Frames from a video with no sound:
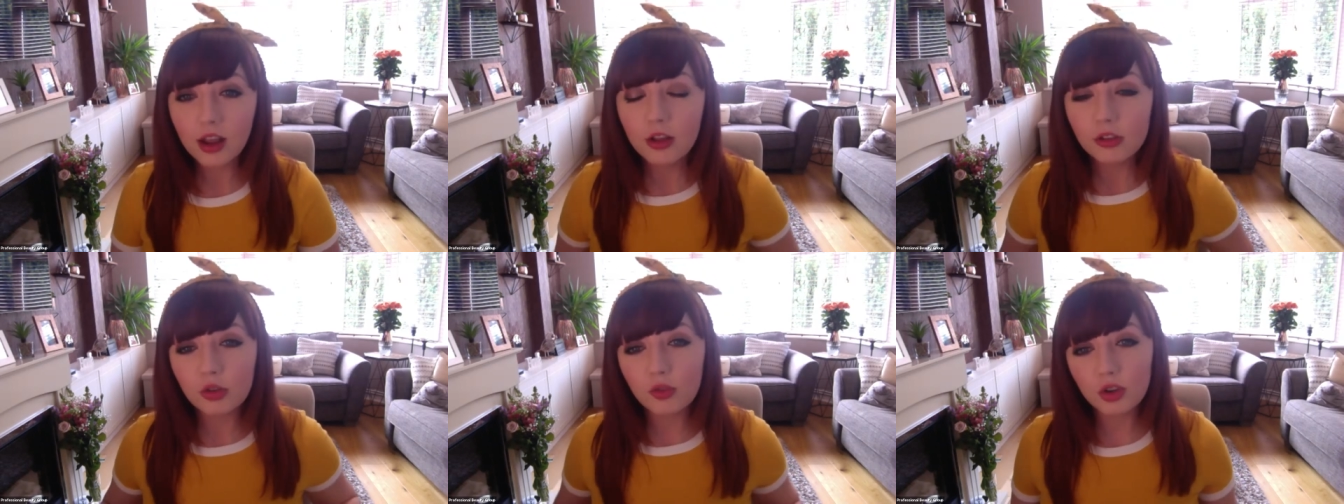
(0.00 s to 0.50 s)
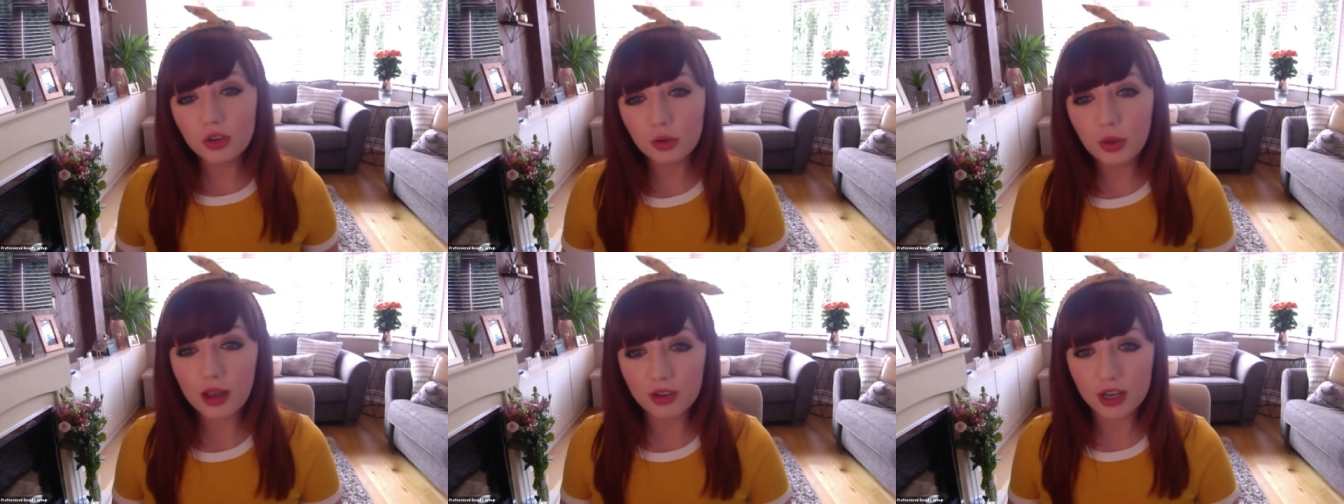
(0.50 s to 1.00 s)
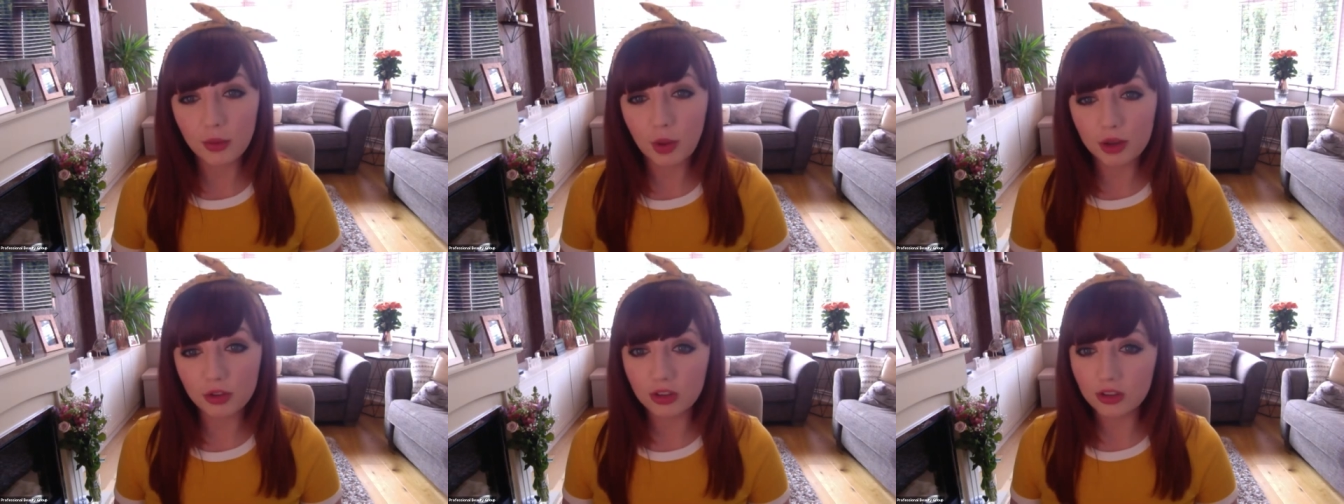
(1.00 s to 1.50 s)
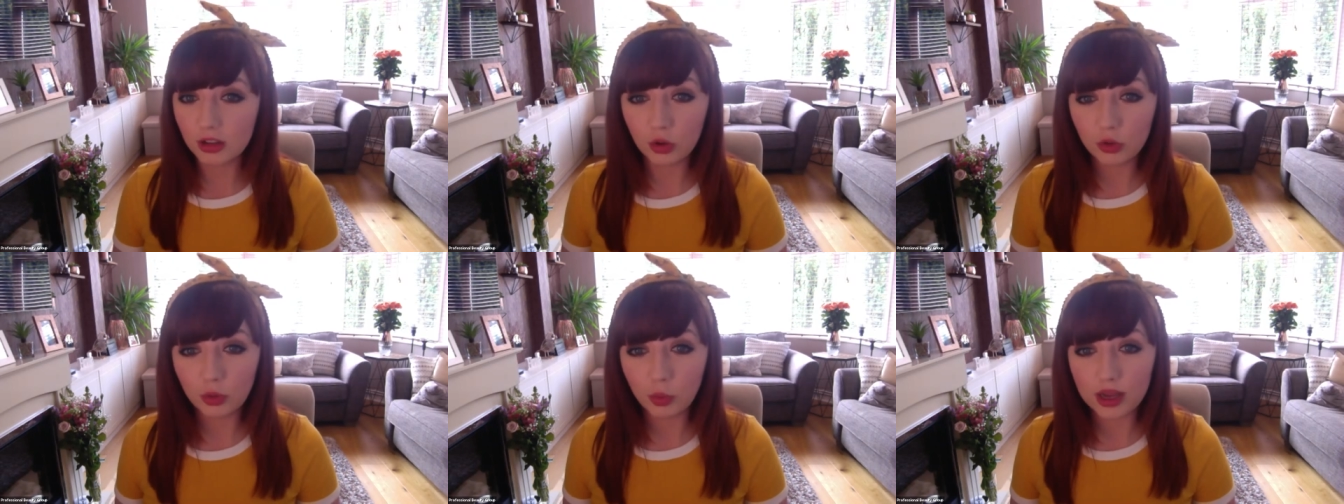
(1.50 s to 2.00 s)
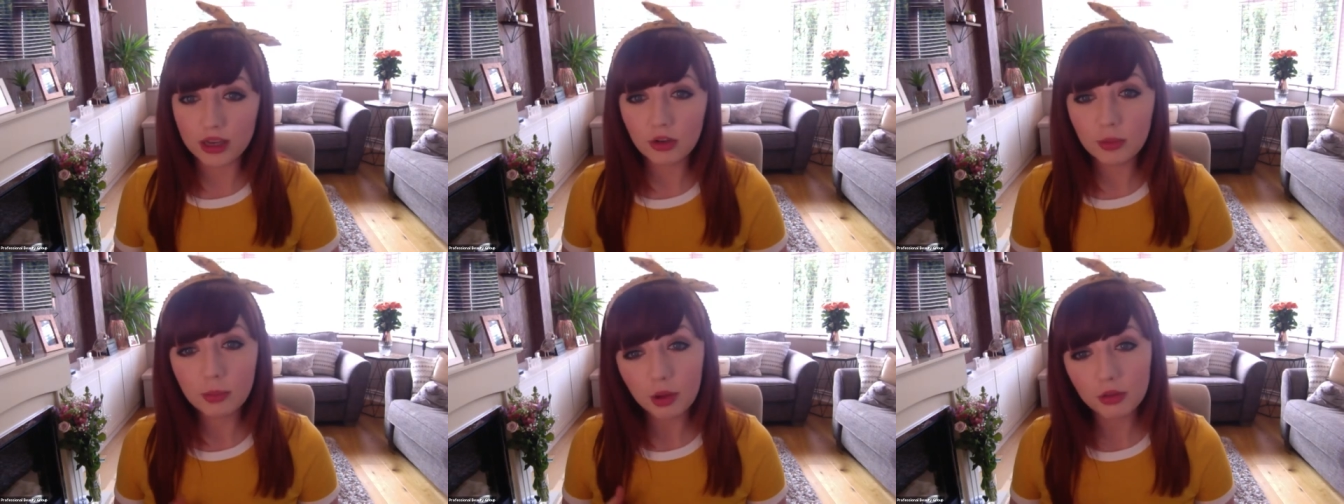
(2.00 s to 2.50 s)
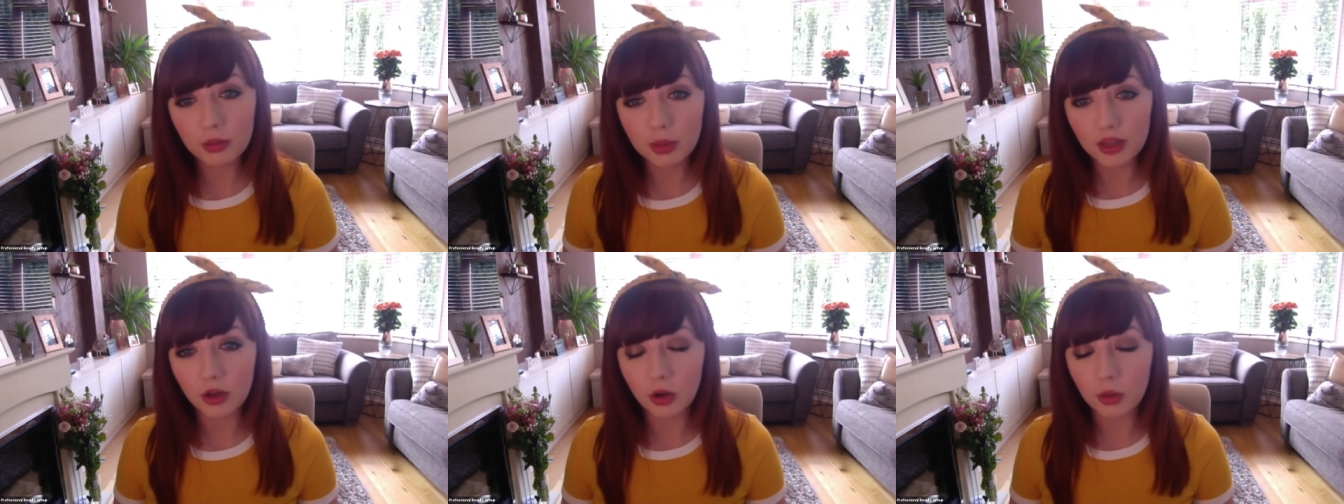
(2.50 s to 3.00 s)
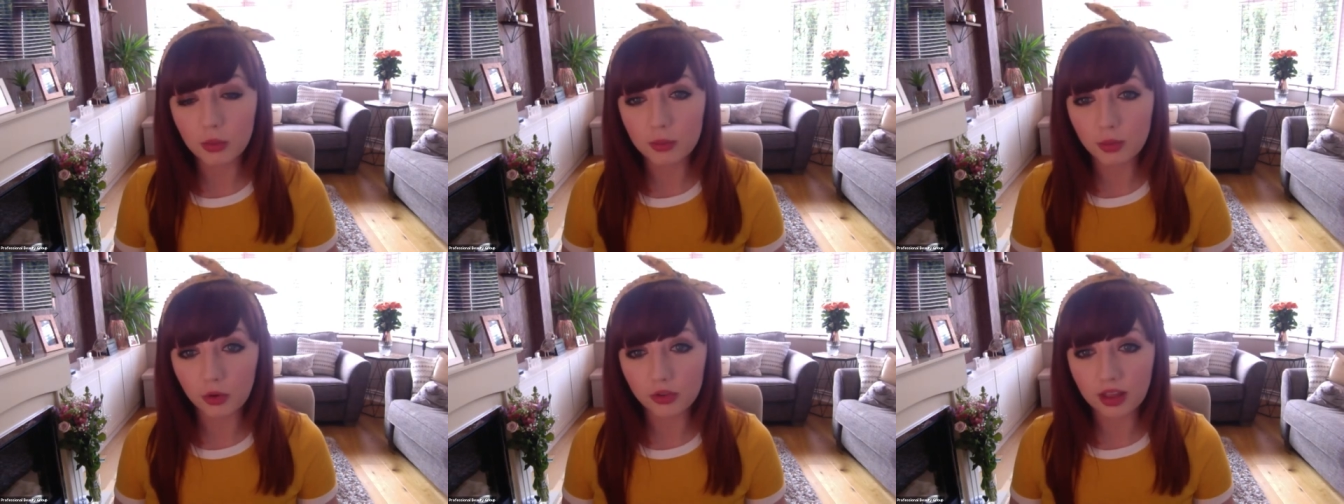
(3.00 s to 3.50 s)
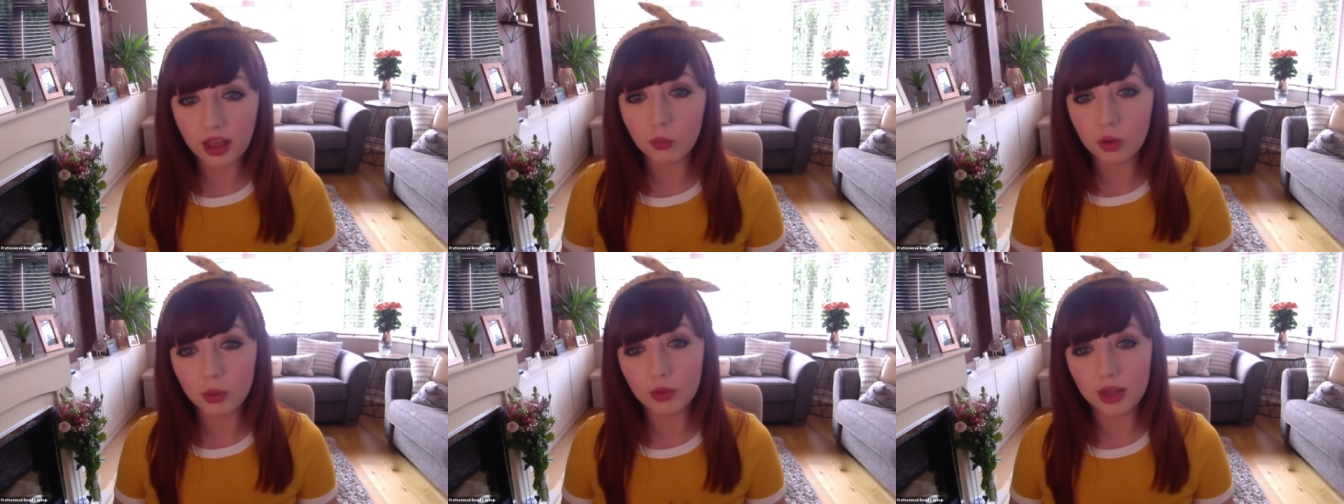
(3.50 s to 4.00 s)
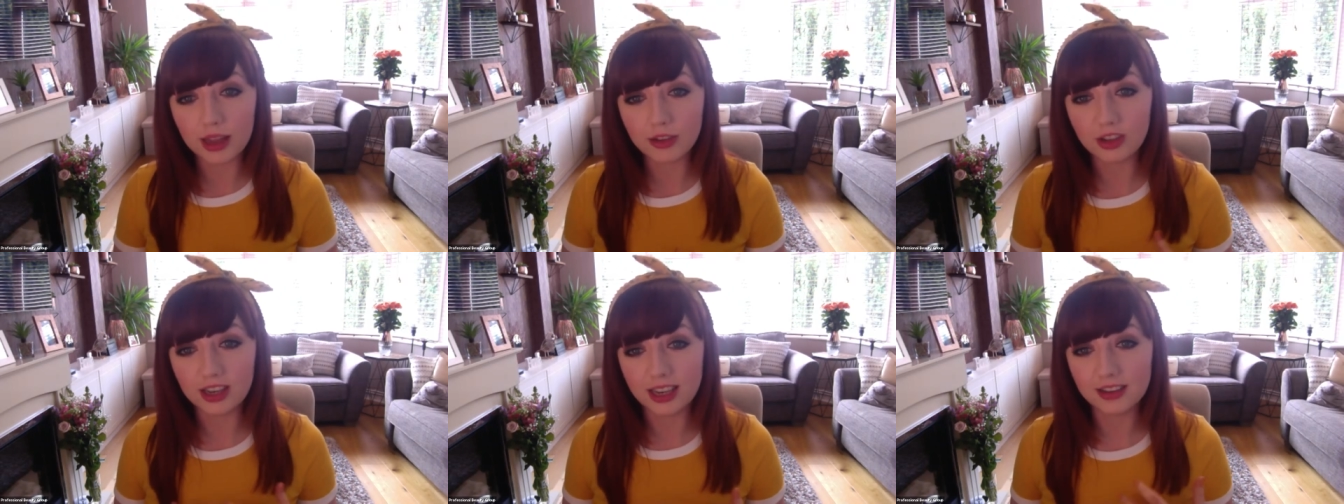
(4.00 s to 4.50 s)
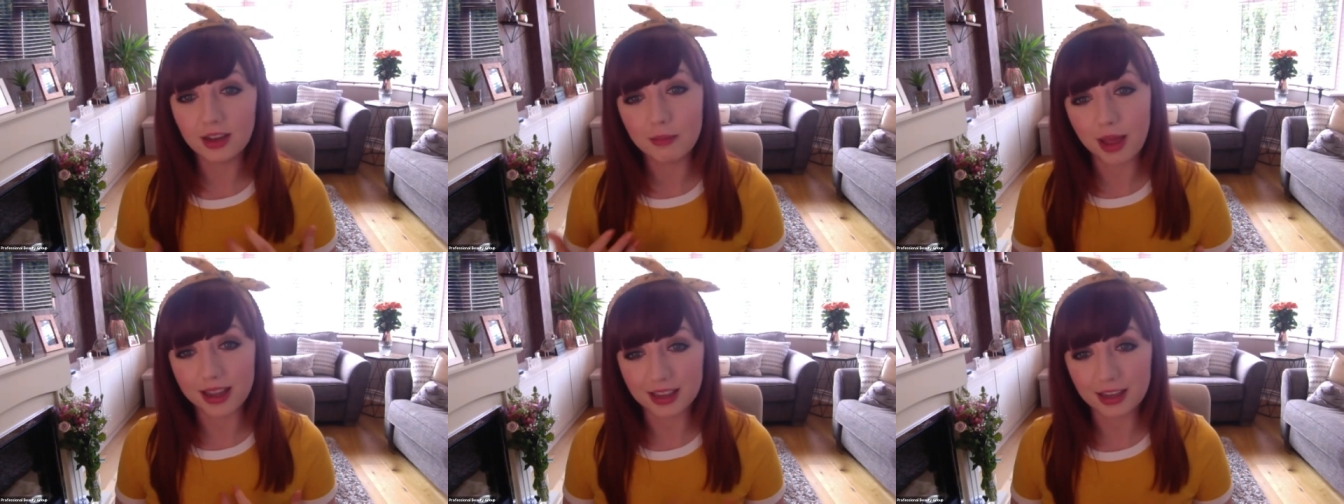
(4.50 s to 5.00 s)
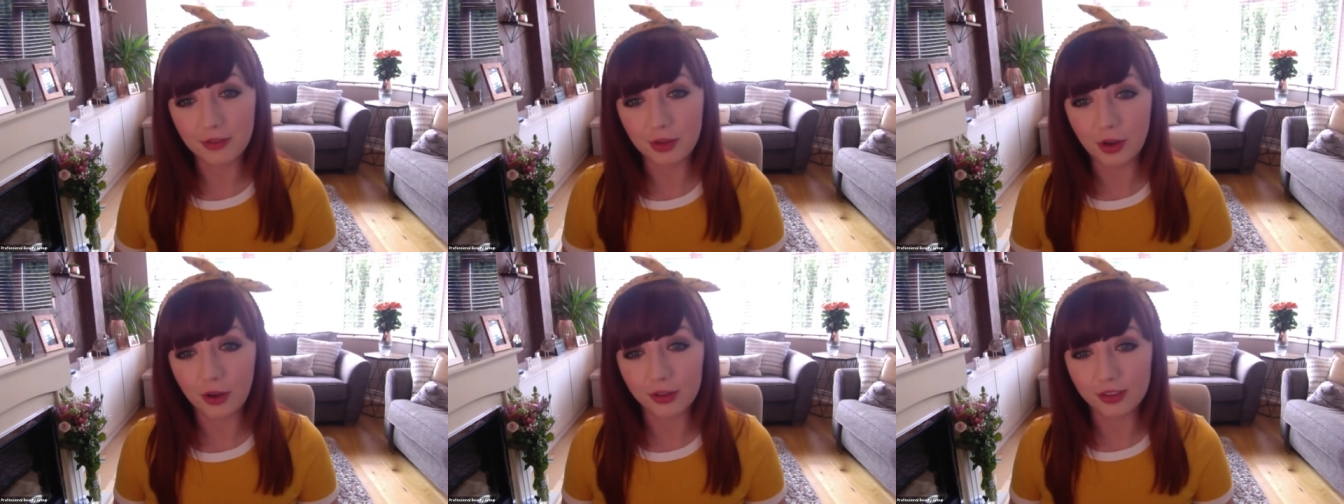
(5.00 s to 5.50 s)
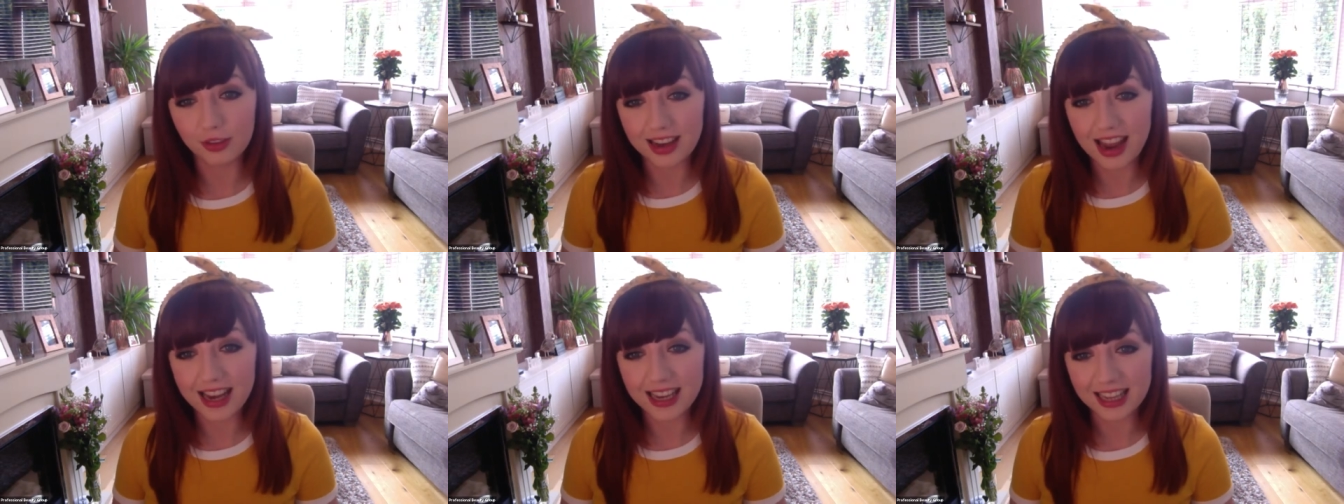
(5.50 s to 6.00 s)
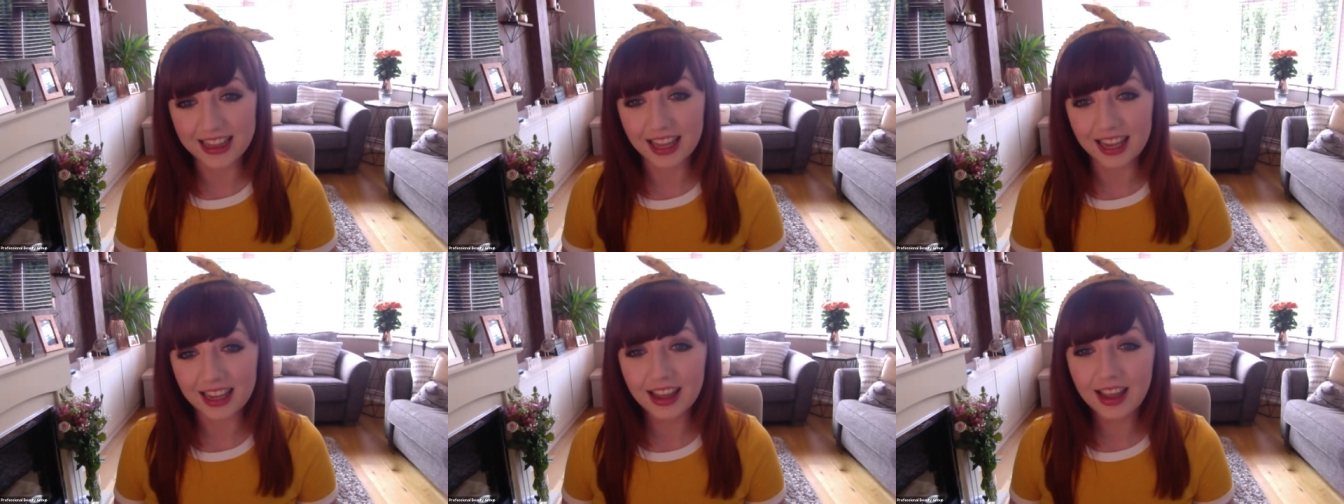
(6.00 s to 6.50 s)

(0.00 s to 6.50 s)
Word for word: So if you do have any questions along the way, do post them in the comment box and we will get Janine to come back and give you answers to anything.